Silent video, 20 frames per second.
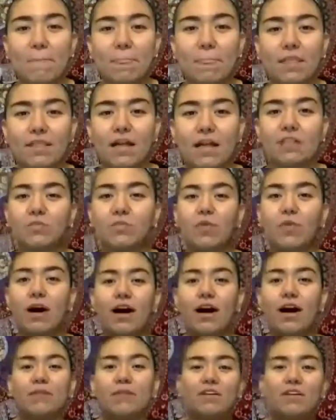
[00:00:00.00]
That's why
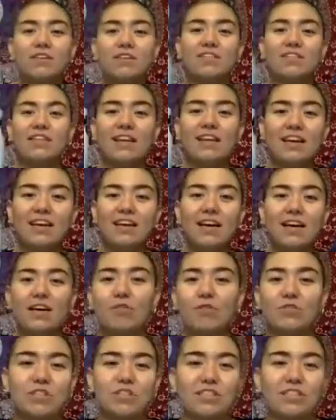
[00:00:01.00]
I'm here today. I don't
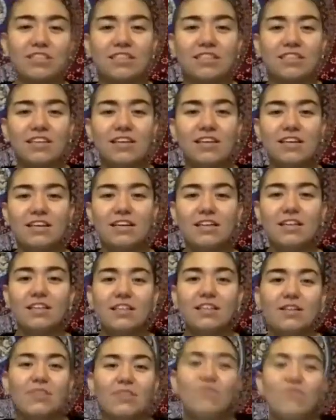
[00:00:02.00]
just
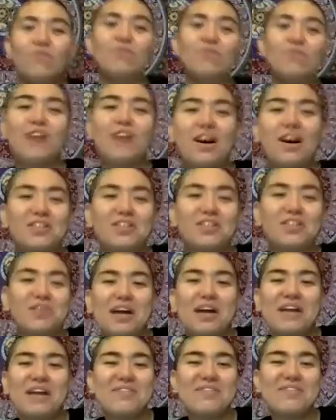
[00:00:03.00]
talk to
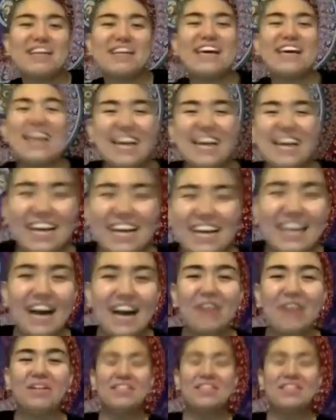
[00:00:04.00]
anybody. I always talk